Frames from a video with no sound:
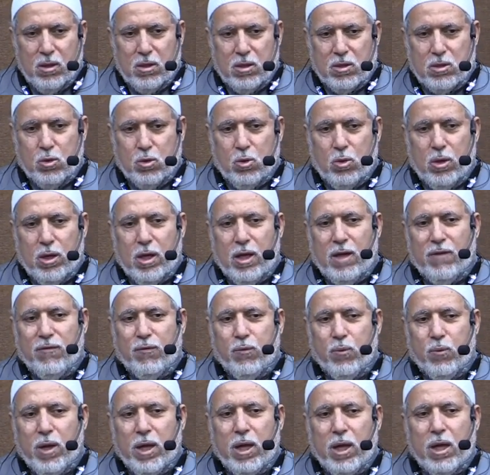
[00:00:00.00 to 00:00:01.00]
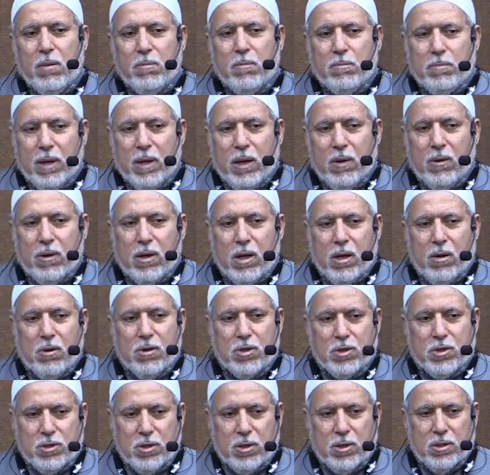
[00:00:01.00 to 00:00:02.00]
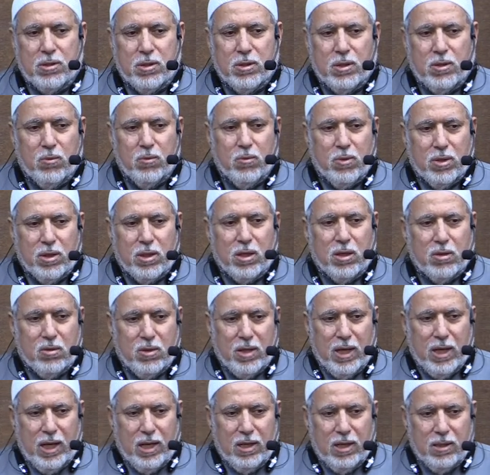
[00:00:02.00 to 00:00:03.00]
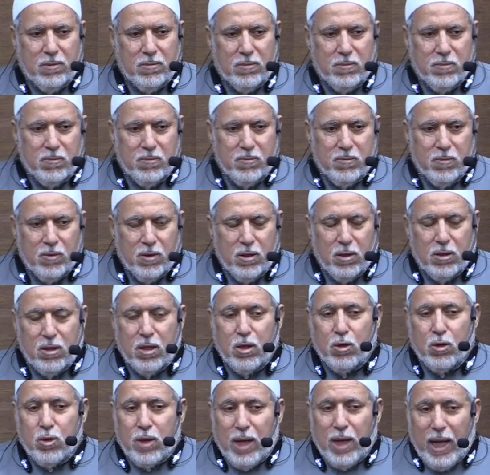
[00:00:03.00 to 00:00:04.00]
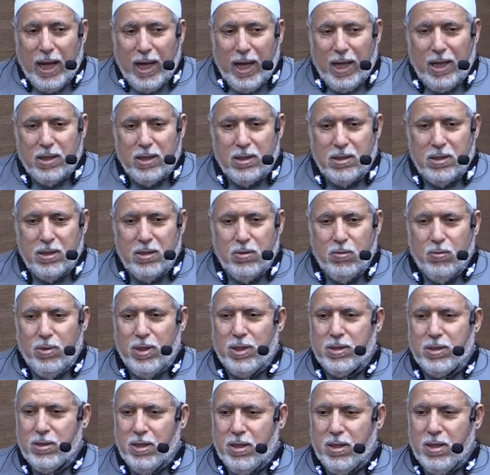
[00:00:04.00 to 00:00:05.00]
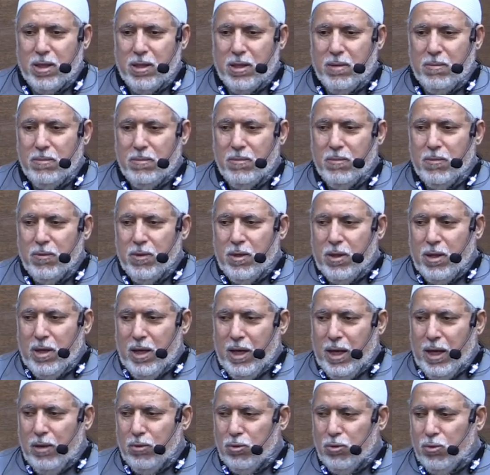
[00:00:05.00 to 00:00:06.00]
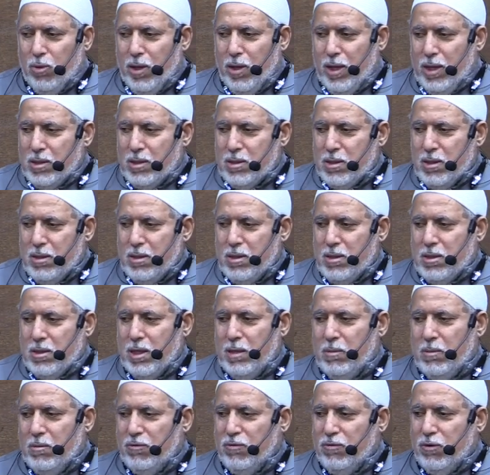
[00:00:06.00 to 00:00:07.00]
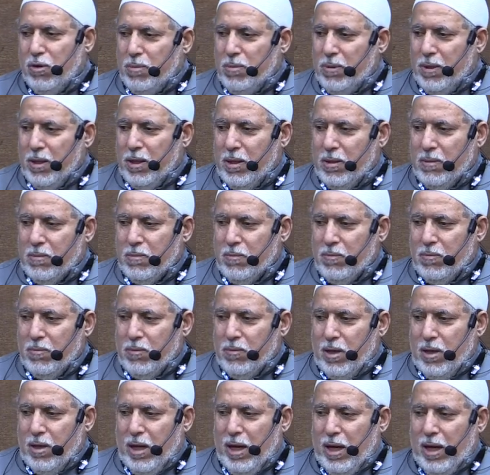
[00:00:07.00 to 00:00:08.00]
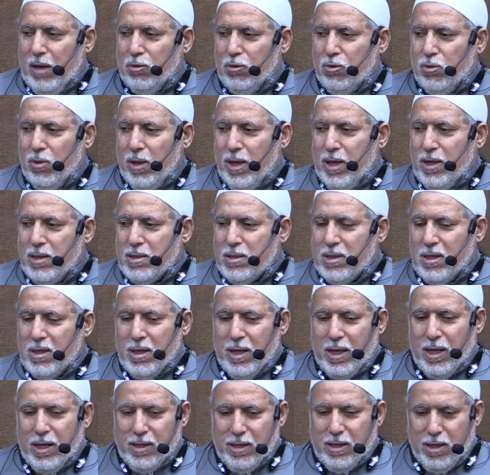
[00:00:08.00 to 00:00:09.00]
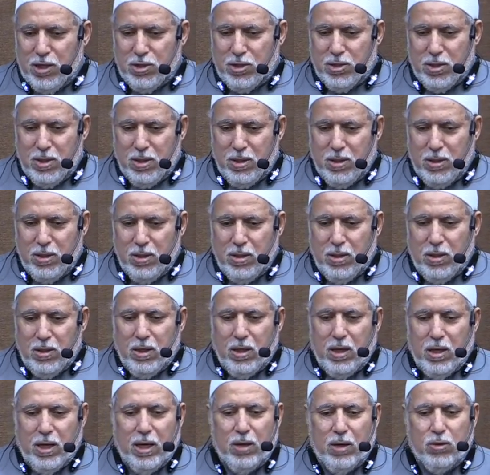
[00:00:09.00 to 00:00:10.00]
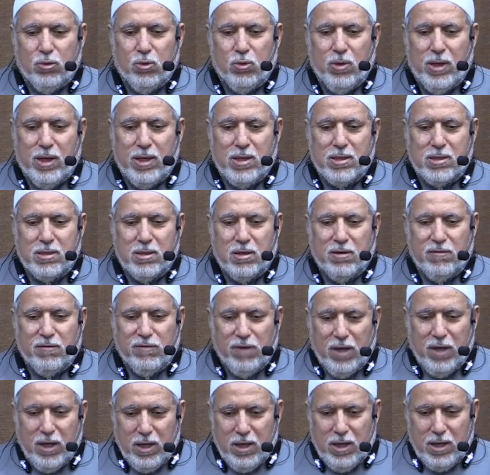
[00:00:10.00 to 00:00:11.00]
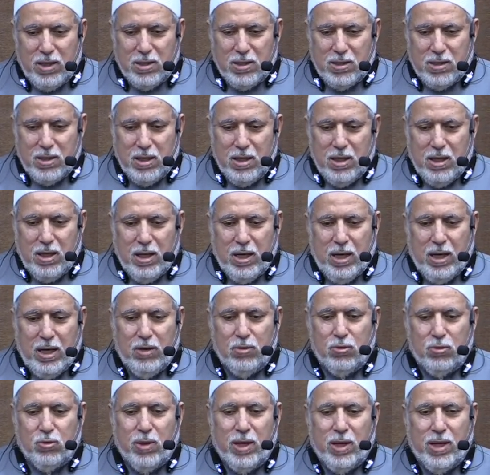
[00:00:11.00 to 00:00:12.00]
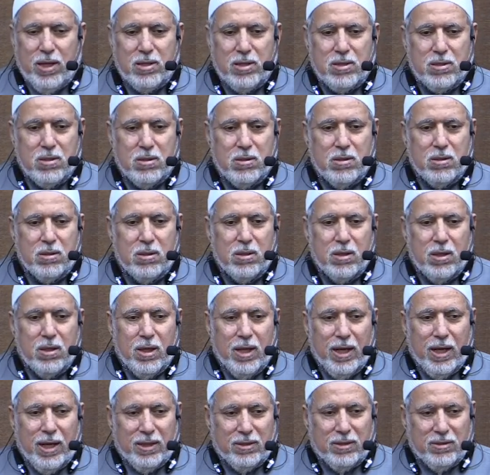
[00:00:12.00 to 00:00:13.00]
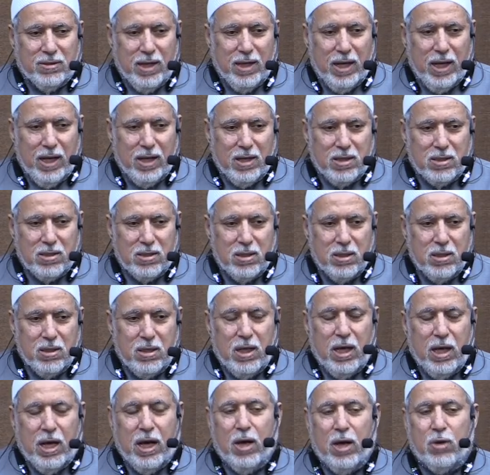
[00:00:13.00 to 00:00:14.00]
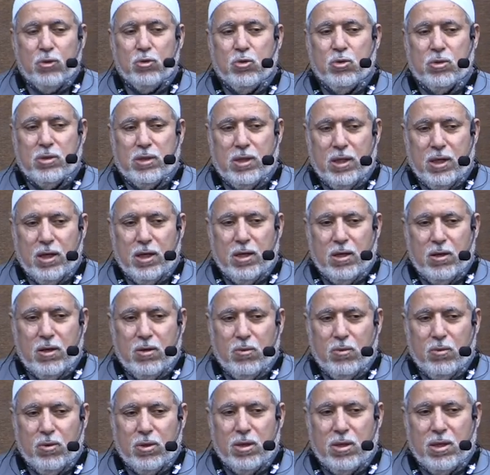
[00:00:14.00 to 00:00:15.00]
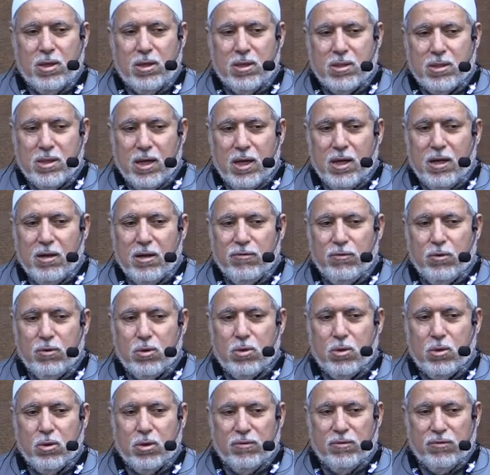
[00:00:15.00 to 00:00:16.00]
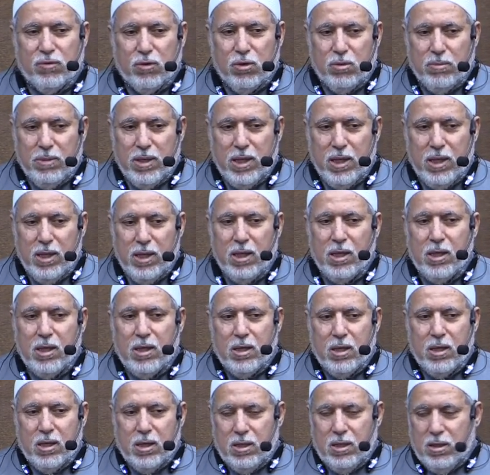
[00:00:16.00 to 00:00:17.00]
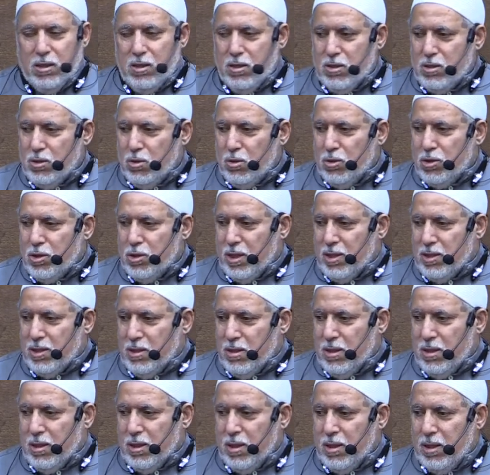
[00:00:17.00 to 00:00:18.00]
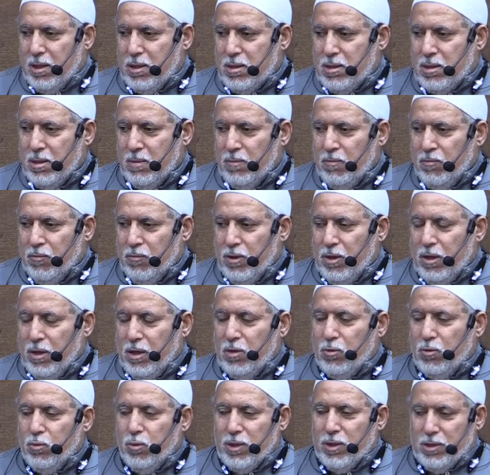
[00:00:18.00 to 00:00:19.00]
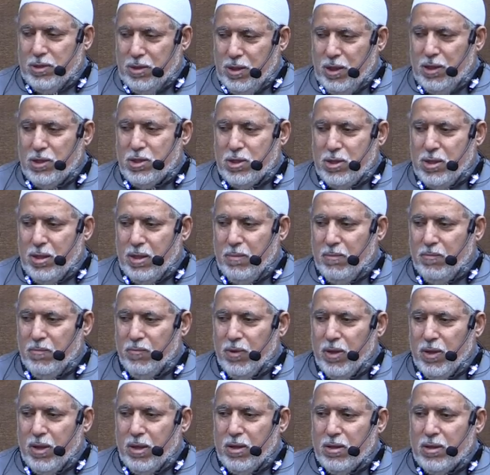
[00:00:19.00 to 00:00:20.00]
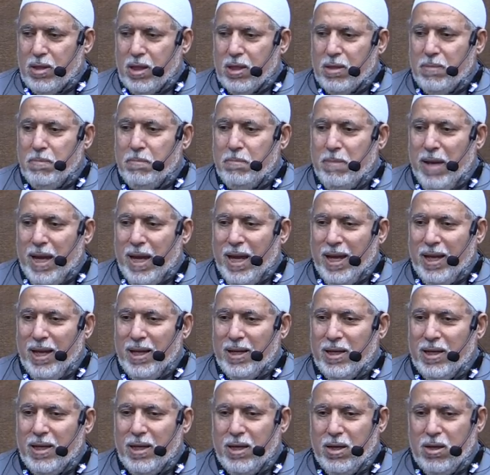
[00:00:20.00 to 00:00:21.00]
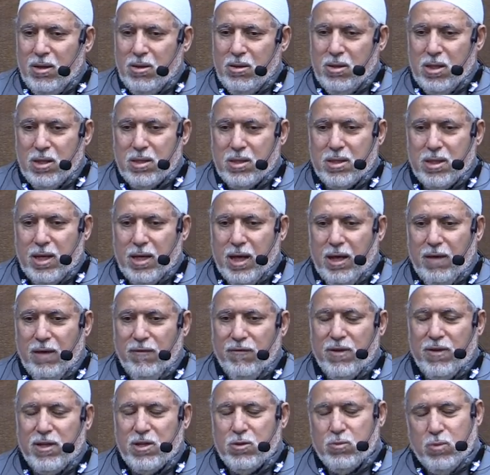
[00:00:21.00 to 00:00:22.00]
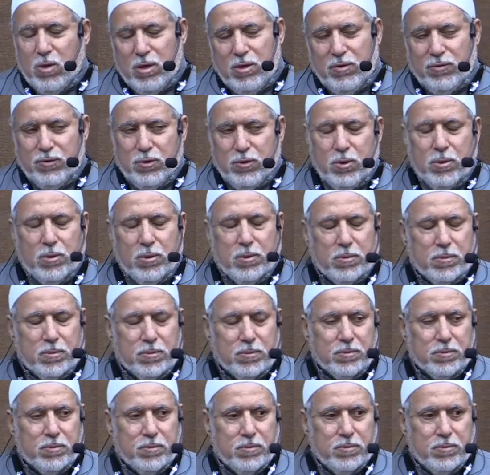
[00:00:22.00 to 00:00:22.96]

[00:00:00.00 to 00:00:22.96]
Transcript: So if we empower our children with the Quran, the Quran will tell them how to answer Islamophobia, how to answer aggression, how to answer violence, how to answer attacks, how to deal with the desire for conformity in their social circles. It will teach them that man in this life is one of two.